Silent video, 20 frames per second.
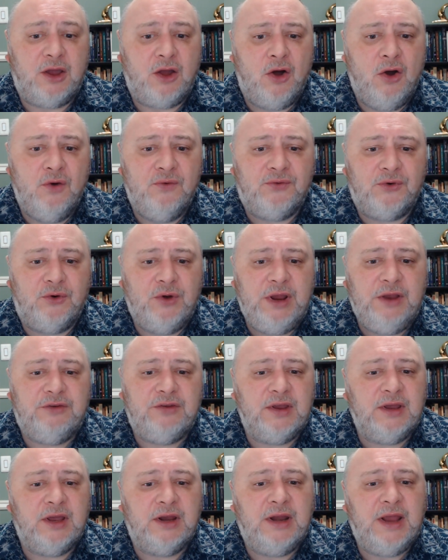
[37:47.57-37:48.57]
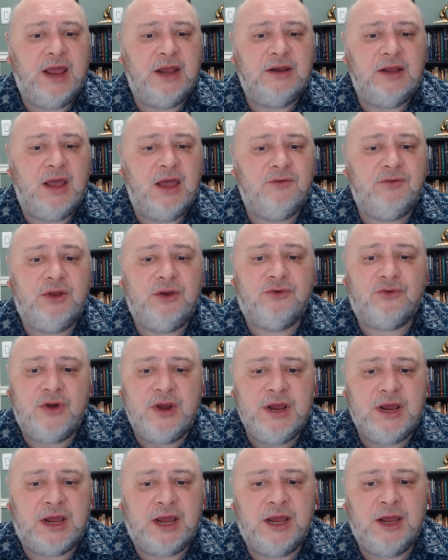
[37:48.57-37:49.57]
overeating and heavy
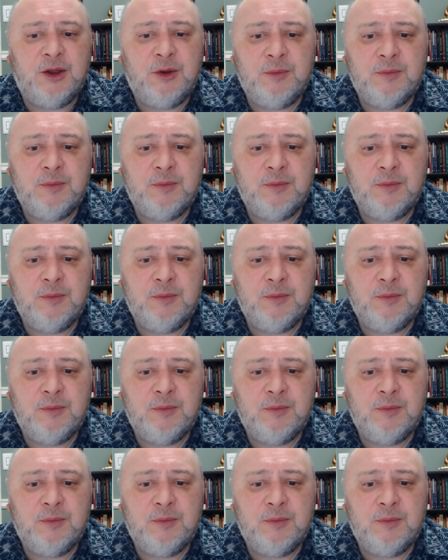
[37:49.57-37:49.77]
drinking,